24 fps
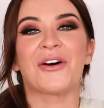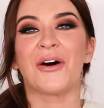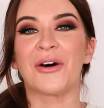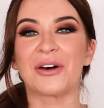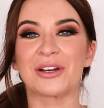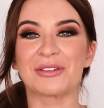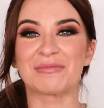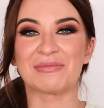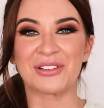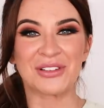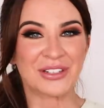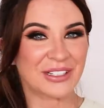
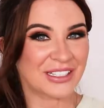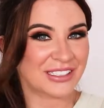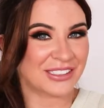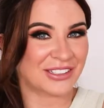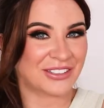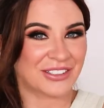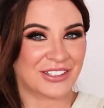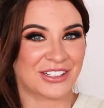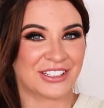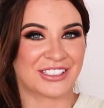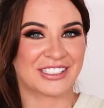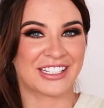autumn looks
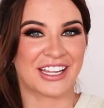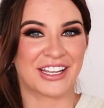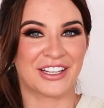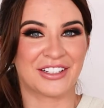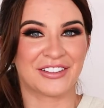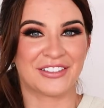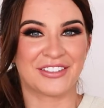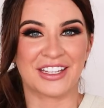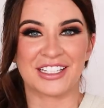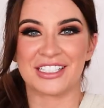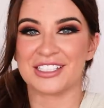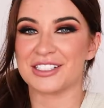on
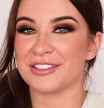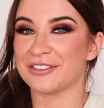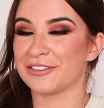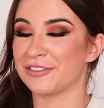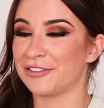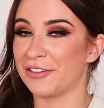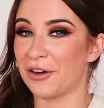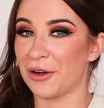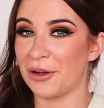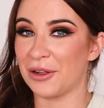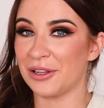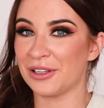yourself this
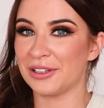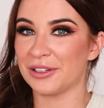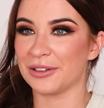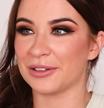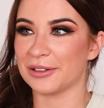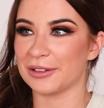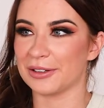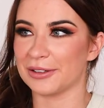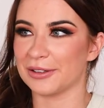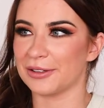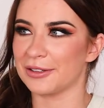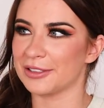fall
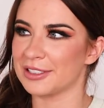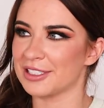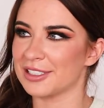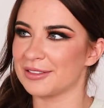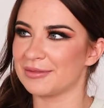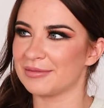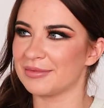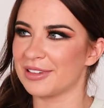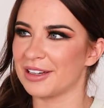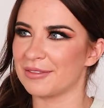or autumn.